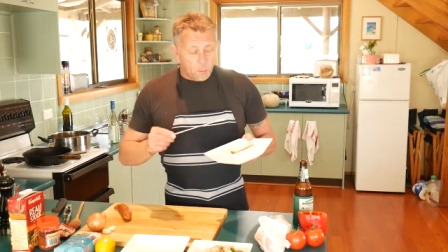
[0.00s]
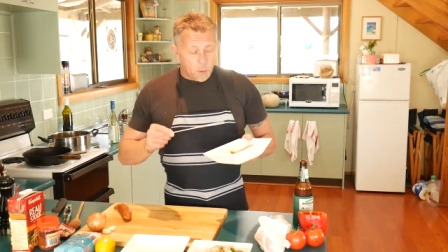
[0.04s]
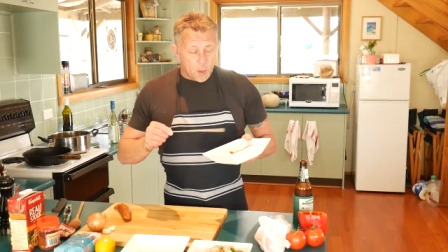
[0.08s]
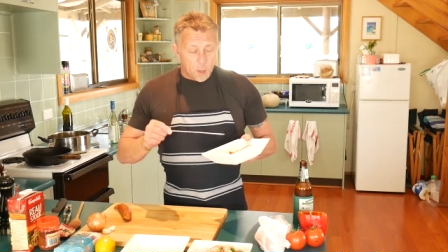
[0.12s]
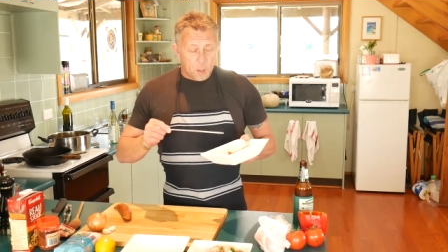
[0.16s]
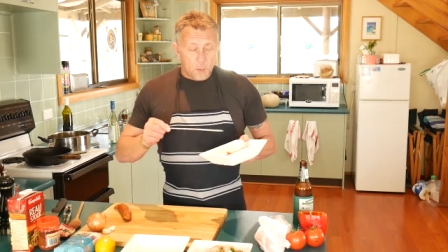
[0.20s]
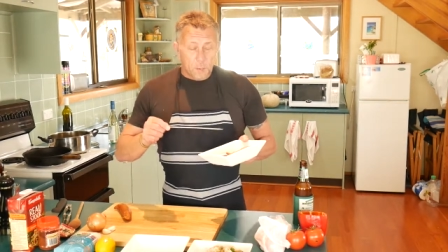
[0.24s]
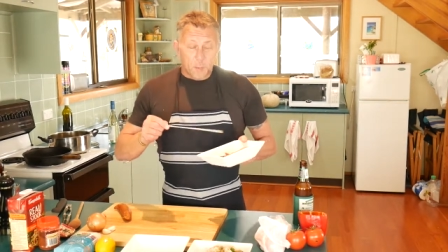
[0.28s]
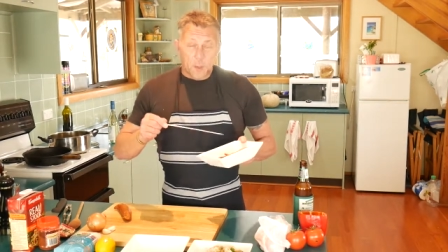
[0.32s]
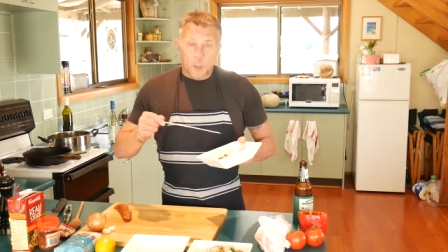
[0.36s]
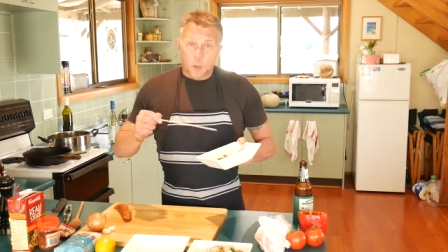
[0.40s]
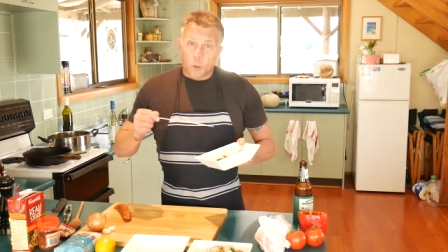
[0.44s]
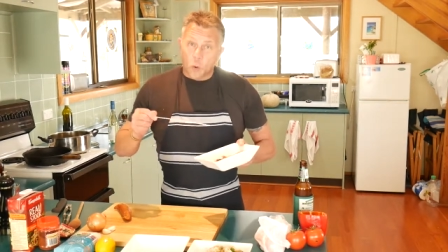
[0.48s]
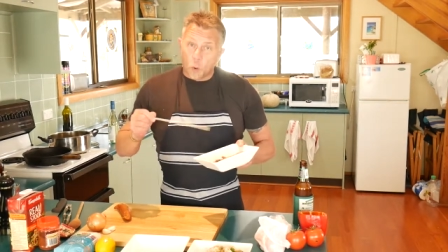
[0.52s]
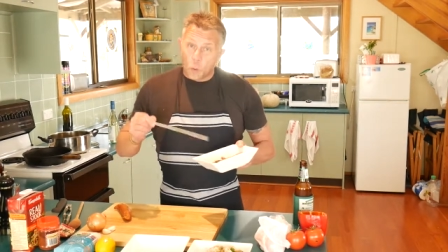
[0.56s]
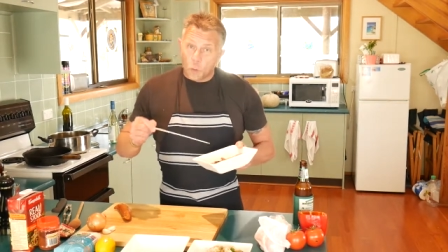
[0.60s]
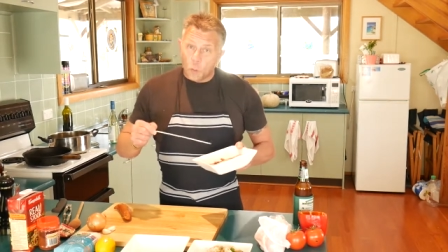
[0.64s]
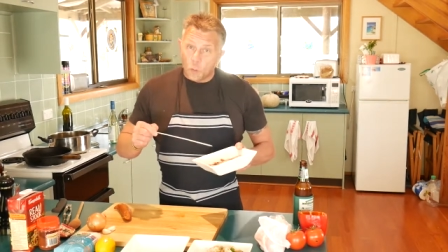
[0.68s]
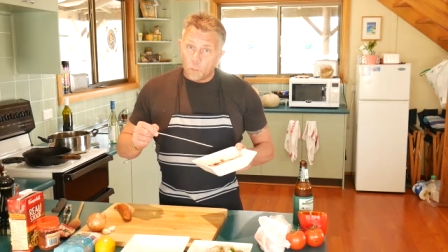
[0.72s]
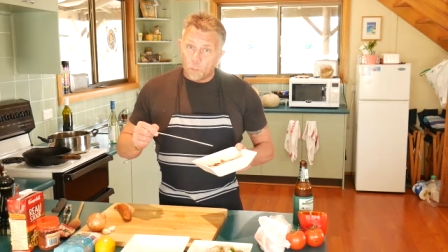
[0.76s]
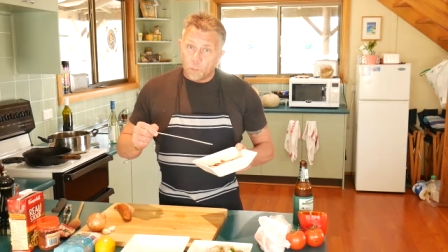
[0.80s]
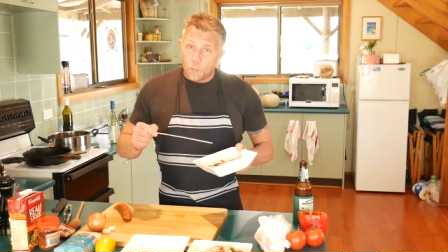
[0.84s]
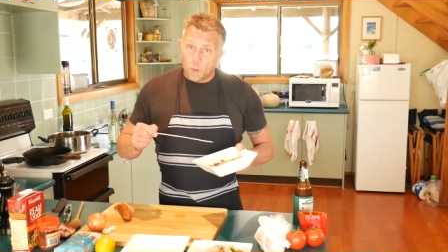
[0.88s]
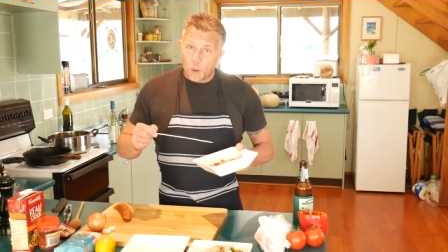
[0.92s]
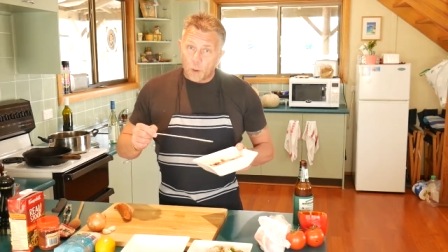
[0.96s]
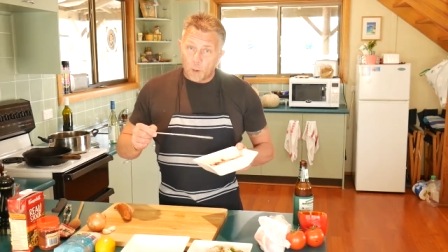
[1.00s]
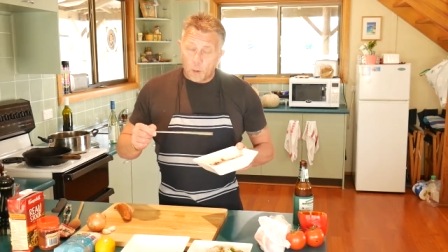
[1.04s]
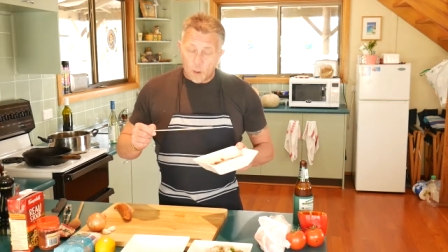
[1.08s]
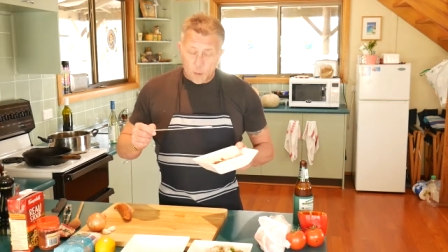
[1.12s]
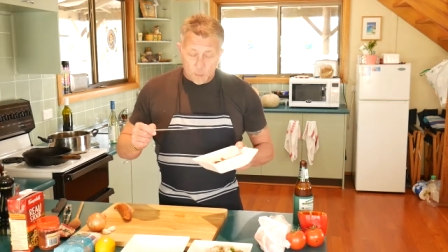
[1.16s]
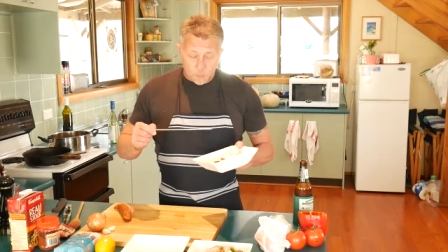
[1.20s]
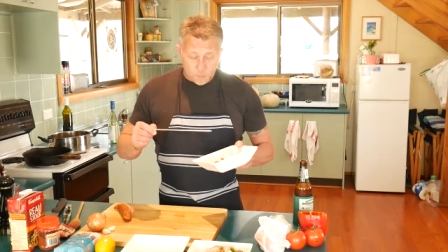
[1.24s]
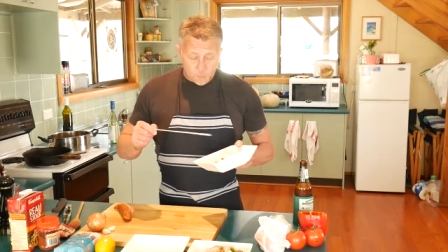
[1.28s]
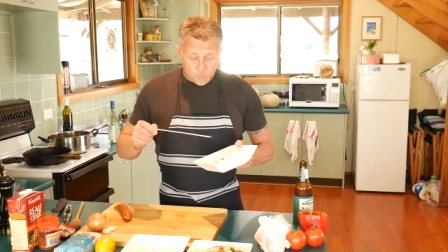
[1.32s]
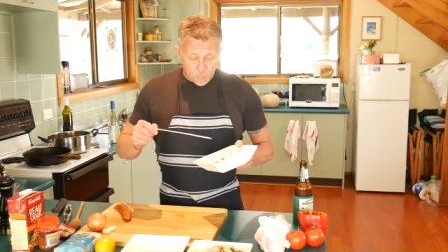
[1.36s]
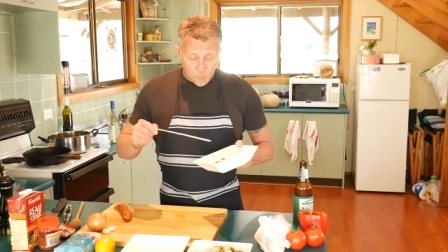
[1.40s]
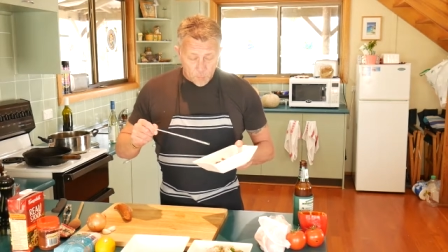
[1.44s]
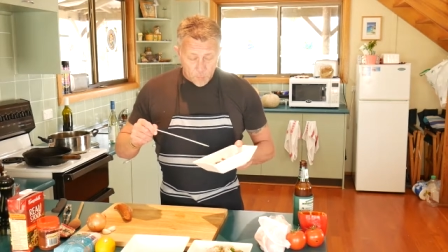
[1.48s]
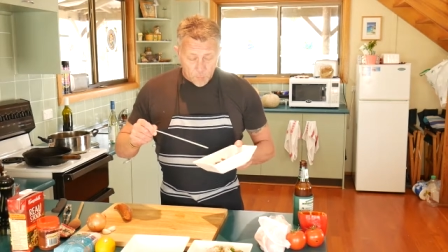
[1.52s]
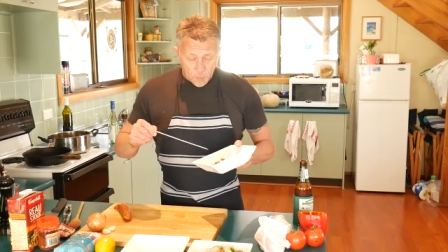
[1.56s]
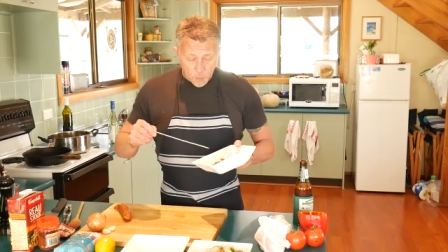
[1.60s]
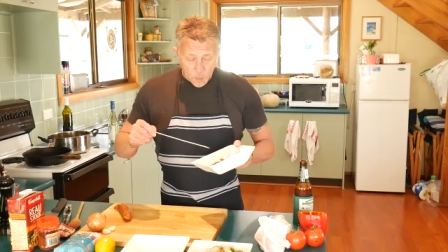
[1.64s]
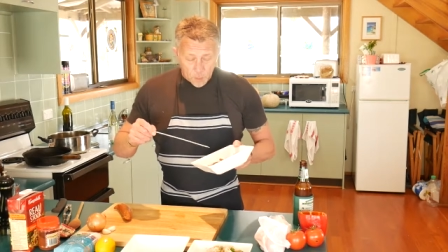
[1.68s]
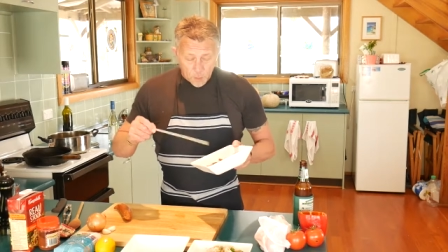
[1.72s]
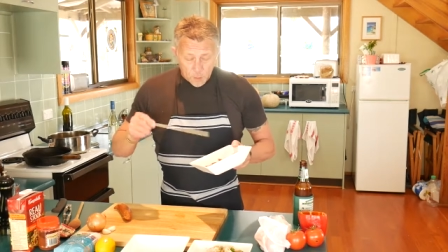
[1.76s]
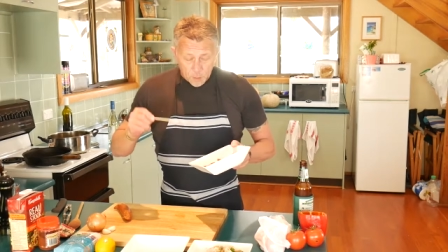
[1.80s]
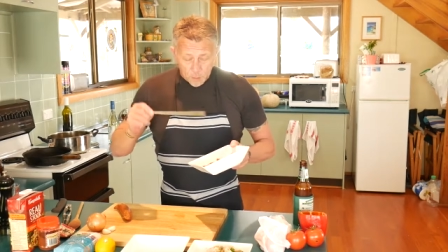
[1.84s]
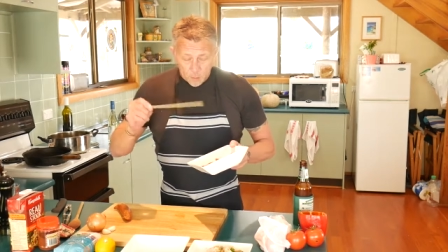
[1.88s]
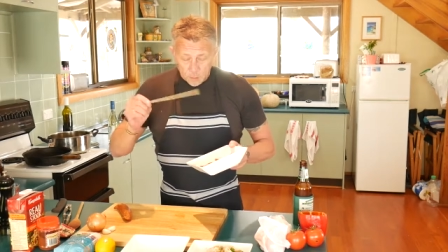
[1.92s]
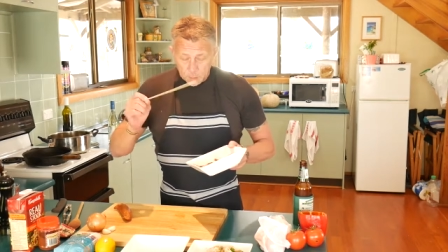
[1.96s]
around a bit of corn flour,
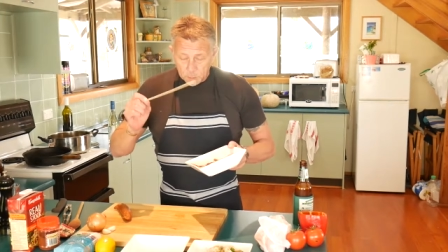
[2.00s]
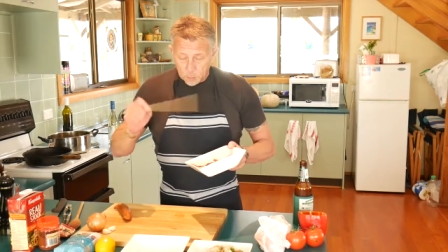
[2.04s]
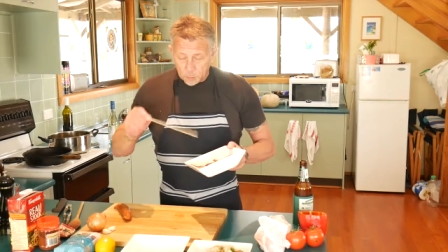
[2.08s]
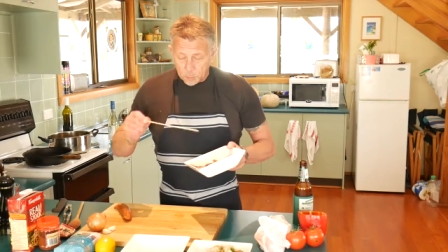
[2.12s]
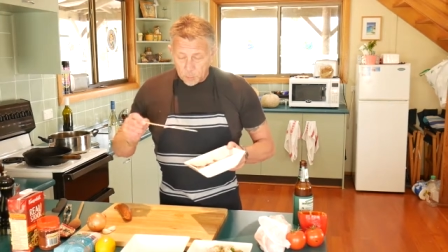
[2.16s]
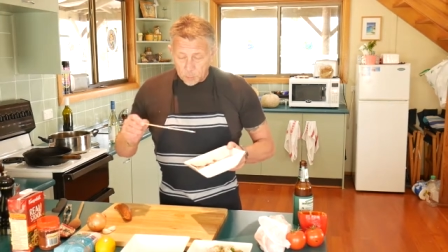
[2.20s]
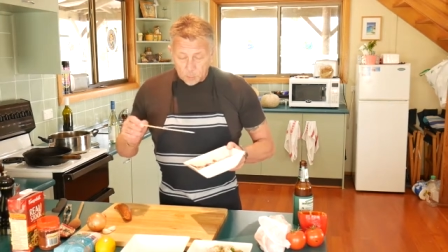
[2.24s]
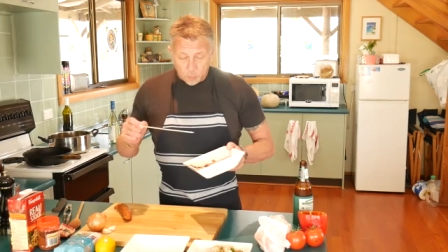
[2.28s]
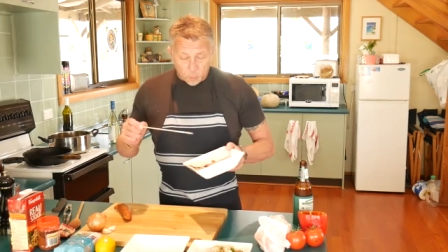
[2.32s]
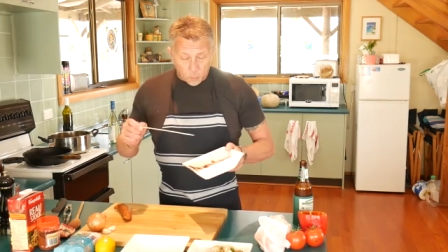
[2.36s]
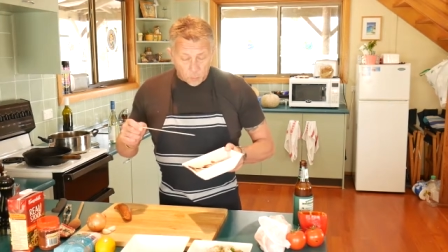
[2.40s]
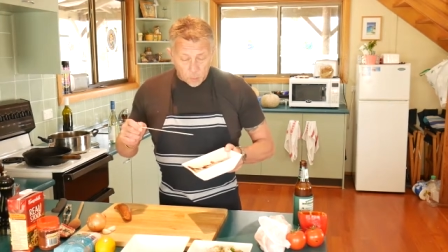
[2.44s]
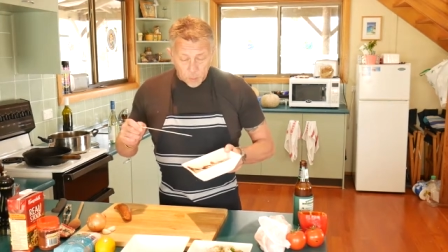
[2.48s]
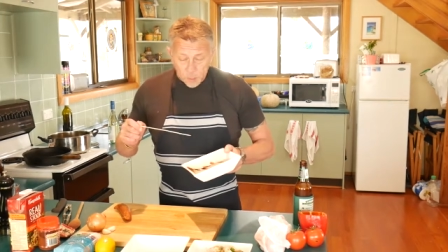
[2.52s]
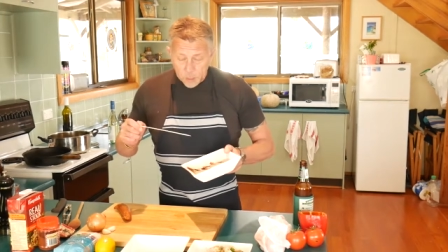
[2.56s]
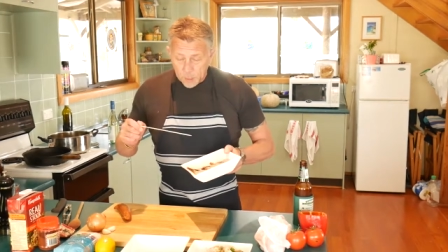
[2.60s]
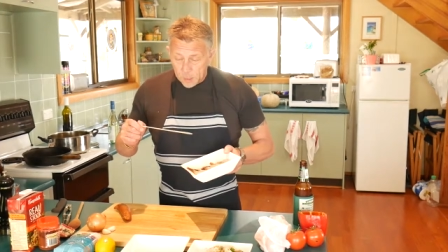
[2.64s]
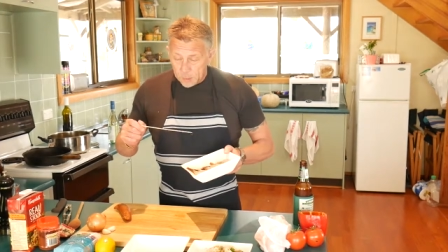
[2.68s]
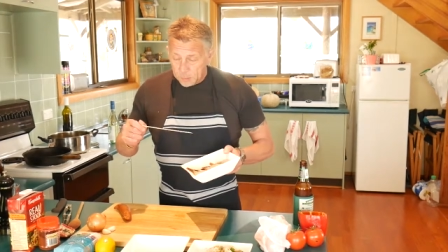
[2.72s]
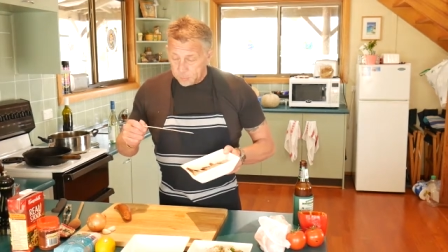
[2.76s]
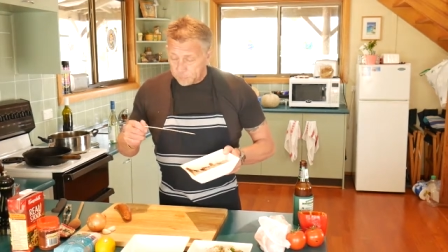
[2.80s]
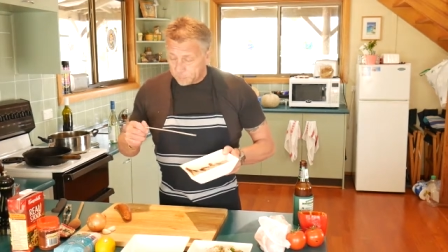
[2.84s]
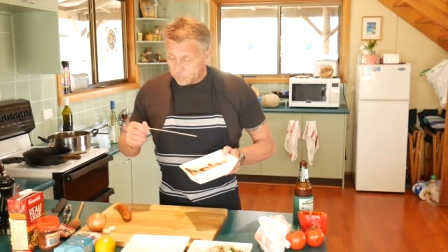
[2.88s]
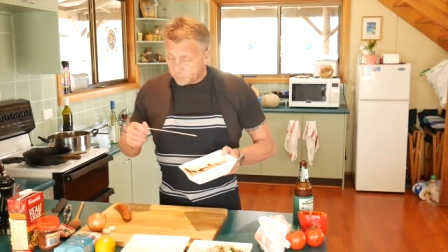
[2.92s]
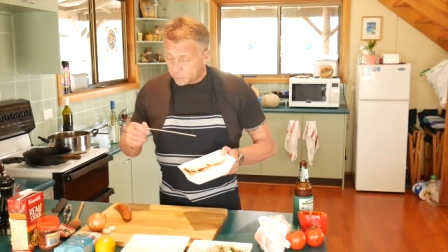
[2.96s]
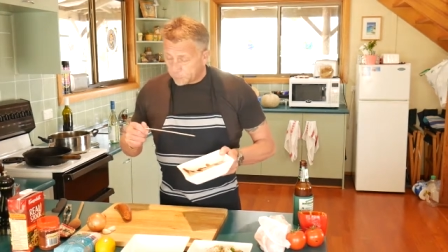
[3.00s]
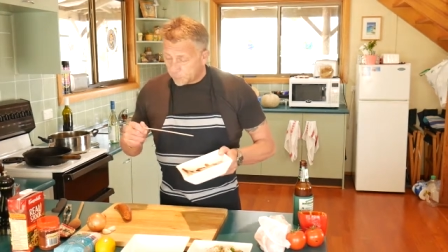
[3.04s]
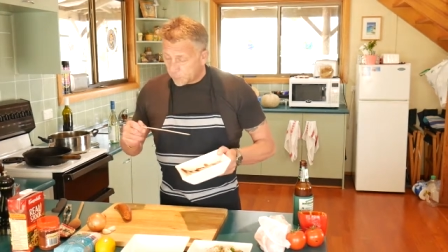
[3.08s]
and a little bit of paprika,